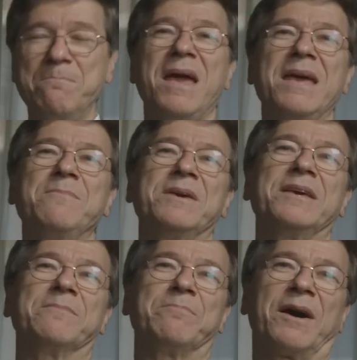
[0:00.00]
may
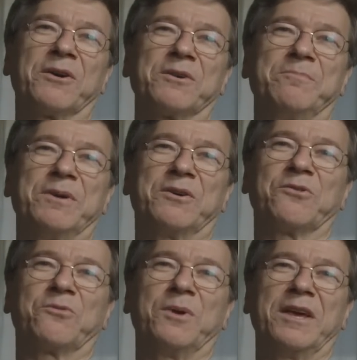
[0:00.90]
be in part
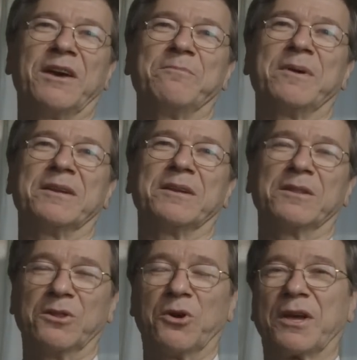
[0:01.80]
because we have been
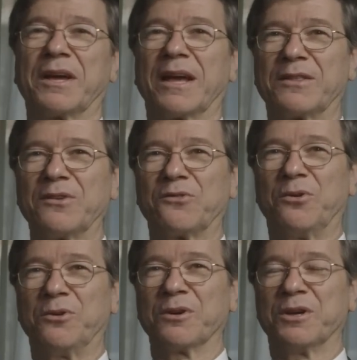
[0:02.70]
looking at this
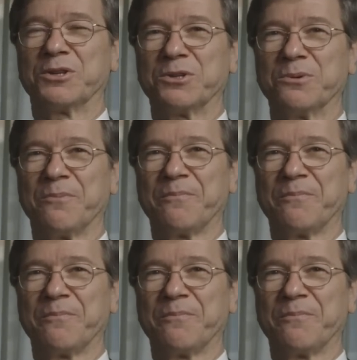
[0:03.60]
whole issue